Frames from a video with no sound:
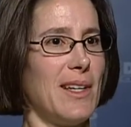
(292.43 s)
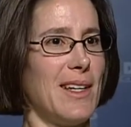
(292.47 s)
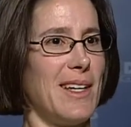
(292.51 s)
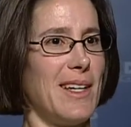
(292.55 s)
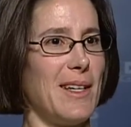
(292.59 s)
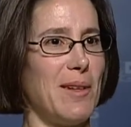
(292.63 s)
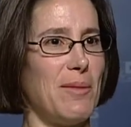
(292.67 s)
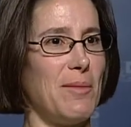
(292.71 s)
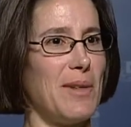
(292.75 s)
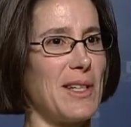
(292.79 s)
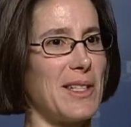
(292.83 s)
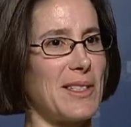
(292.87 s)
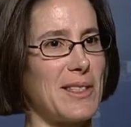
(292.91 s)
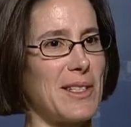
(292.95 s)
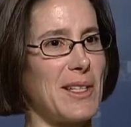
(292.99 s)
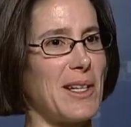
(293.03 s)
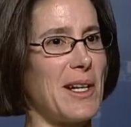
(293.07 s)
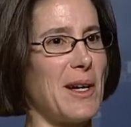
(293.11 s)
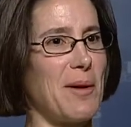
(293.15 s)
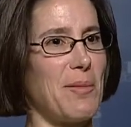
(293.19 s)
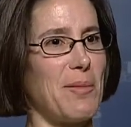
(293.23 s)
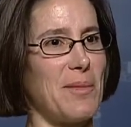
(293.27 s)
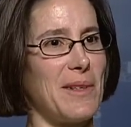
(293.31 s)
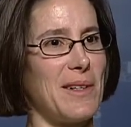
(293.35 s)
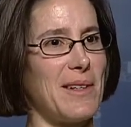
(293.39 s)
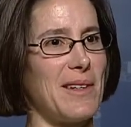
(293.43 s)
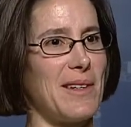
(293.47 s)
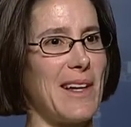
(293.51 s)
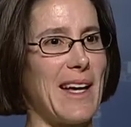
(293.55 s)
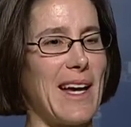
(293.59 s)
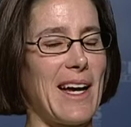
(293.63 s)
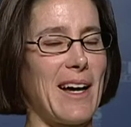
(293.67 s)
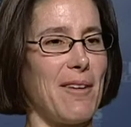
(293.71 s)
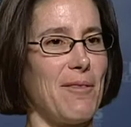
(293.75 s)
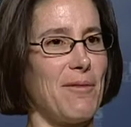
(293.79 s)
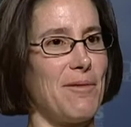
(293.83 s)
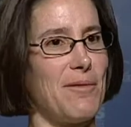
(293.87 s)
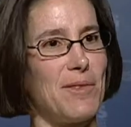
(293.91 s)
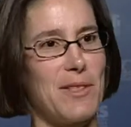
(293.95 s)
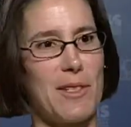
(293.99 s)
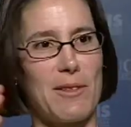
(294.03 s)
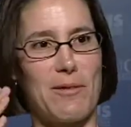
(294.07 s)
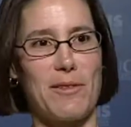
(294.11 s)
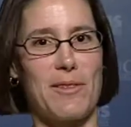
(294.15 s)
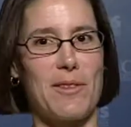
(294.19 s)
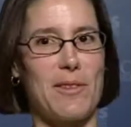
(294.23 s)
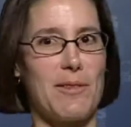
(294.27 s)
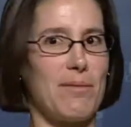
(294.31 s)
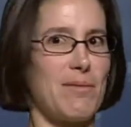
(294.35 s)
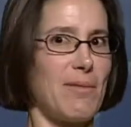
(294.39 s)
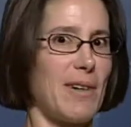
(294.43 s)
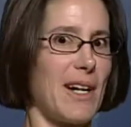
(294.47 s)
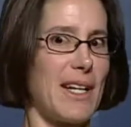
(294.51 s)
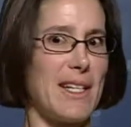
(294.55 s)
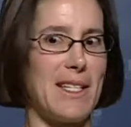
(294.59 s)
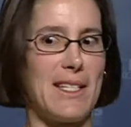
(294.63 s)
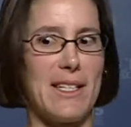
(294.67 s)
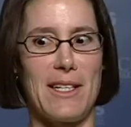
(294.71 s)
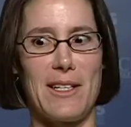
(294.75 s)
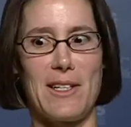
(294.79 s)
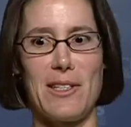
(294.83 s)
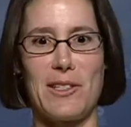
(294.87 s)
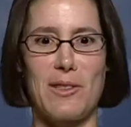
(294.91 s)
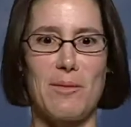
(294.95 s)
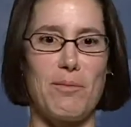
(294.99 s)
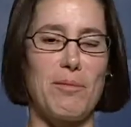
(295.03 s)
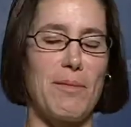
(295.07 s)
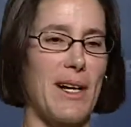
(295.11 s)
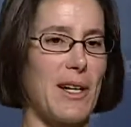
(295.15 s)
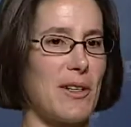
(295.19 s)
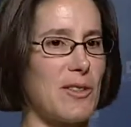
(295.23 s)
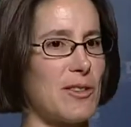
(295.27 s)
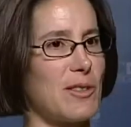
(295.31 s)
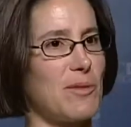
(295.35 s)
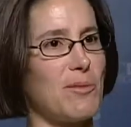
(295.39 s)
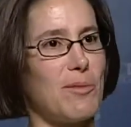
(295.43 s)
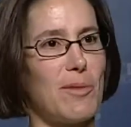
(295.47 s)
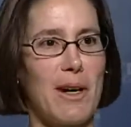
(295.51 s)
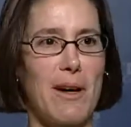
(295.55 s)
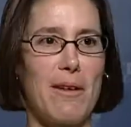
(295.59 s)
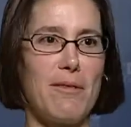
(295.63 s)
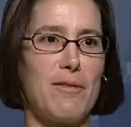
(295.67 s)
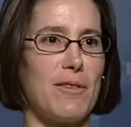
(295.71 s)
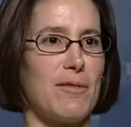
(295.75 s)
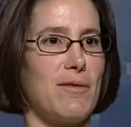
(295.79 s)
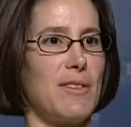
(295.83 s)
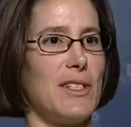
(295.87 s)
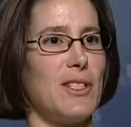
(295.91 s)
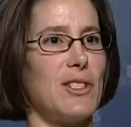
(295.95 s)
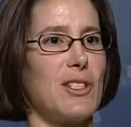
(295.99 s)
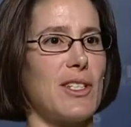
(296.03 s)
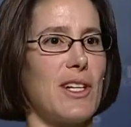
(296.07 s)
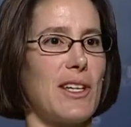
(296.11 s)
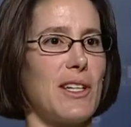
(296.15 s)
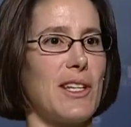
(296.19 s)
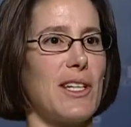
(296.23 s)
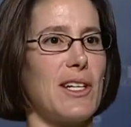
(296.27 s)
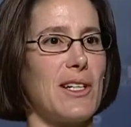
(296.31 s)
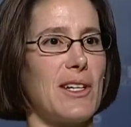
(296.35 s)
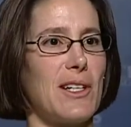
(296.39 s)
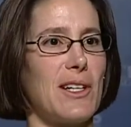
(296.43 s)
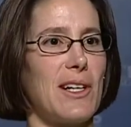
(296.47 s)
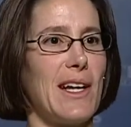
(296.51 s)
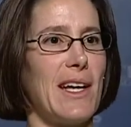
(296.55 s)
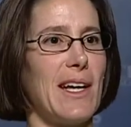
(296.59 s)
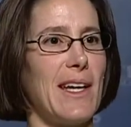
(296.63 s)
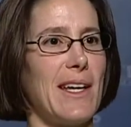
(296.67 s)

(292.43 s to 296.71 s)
and mix it up and have different ideas and bounce them off of each other.